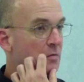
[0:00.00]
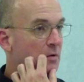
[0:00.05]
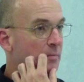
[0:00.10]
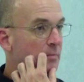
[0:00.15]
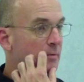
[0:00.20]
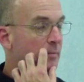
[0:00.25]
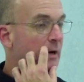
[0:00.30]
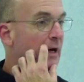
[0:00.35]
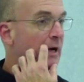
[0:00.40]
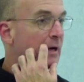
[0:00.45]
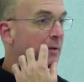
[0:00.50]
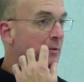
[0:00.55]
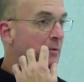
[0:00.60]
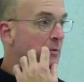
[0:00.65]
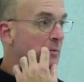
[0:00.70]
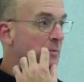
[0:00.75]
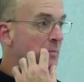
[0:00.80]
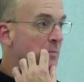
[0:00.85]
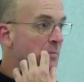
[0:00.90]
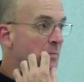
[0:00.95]
from the Bible
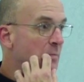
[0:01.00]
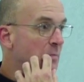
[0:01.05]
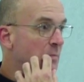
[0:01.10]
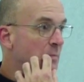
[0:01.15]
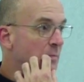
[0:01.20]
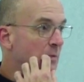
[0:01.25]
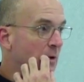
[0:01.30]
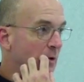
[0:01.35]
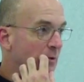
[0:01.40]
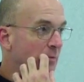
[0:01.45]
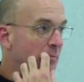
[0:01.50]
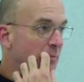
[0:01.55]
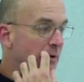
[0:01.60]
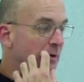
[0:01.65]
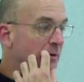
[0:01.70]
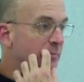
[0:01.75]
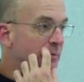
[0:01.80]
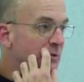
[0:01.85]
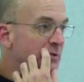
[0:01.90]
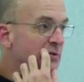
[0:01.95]
on
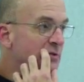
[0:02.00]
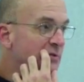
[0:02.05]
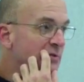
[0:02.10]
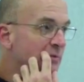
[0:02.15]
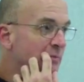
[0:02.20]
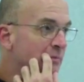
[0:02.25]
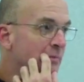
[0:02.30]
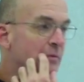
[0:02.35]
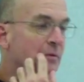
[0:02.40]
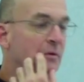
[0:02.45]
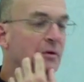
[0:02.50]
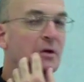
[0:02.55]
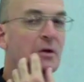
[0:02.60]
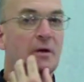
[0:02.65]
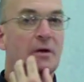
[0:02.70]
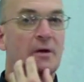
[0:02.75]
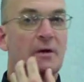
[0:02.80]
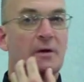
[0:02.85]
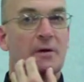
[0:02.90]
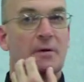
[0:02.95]
purpose.
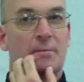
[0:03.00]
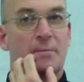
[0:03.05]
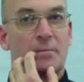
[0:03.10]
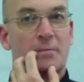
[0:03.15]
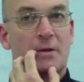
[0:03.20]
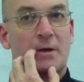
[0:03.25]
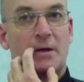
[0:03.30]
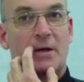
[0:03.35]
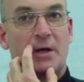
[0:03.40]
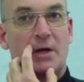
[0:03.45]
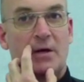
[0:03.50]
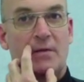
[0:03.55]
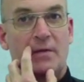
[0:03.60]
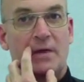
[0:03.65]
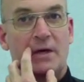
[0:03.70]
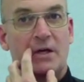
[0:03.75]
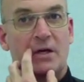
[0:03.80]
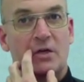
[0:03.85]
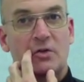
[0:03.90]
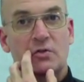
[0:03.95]

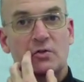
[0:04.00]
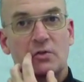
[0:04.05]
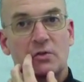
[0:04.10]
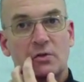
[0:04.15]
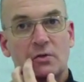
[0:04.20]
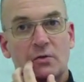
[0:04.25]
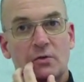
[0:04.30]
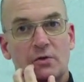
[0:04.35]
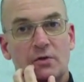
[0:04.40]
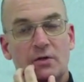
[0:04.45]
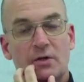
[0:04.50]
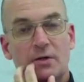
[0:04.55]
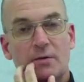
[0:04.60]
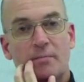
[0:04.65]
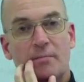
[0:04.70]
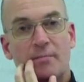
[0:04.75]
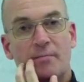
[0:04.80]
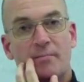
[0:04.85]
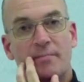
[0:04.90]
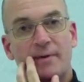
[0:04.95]
And they excluded
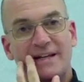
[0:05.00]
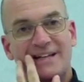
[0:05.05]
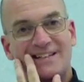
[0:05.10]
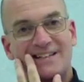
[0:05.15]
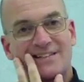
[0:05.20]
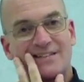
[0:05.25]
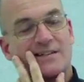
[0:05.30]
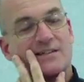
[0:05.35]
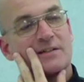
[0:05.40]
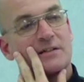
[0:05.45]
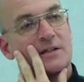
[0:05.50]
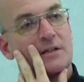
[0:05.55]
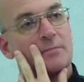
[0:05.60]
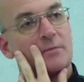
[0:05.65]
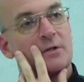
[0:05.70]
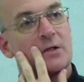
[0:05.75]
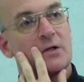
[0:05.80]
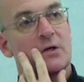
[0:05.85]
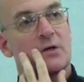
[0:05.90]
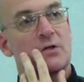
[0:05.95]
them basically
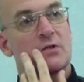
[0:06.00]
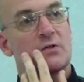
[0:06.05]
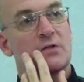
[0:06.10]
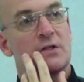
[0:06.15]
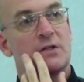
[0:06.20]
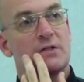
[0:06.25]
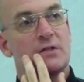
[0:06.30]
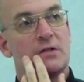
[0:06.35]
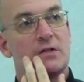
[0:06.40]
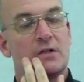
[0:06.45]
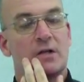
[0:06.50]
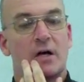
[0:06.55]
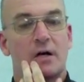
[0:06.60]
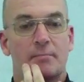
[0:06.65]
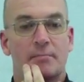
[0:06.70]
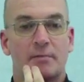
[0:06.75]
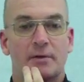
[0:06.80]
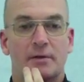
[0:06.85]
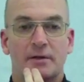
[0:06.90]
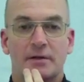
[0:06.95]
because they did
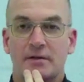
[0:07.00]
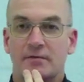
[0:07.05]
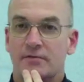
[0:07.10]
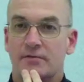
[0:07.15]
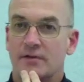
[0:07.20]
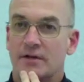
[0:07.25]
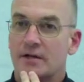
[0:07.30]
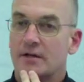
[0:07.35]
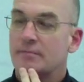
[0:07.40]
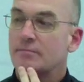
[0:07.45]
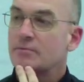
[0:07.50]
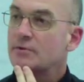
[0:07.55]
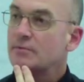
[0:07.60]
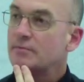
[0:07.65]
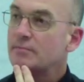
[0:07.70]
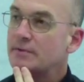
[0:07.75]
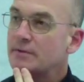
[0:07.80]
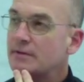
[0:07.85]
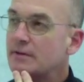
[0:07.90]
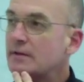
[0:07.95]
not believe them to
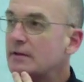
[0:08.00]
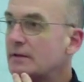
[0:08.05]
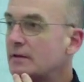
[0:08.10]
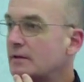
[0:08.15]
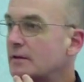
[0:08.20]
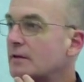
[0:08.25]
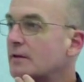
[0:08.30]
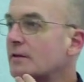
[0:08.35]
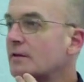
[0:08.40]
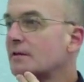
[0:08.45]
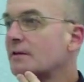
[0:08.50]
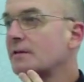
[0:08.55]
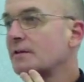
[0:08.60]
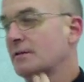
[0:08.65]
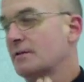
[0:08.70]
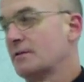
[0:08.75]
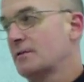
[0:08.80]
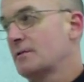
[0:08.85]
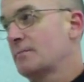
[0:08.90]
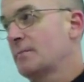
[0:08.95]
be
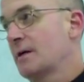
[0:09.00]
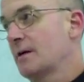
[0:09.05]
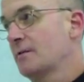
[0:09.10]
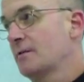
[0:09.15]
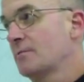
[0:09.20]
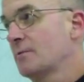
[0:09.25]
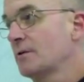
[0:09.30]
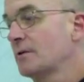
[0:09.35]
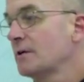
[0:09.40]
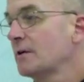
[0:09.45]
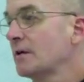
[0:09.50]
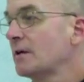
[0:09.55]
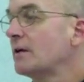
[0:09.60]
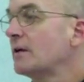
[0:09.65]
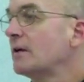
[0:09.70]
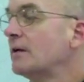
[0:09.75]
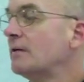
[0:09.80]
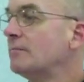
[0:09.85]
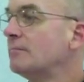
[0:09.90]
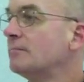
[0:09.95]
the inspired Word of
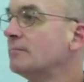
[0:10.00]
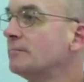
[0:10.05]
God.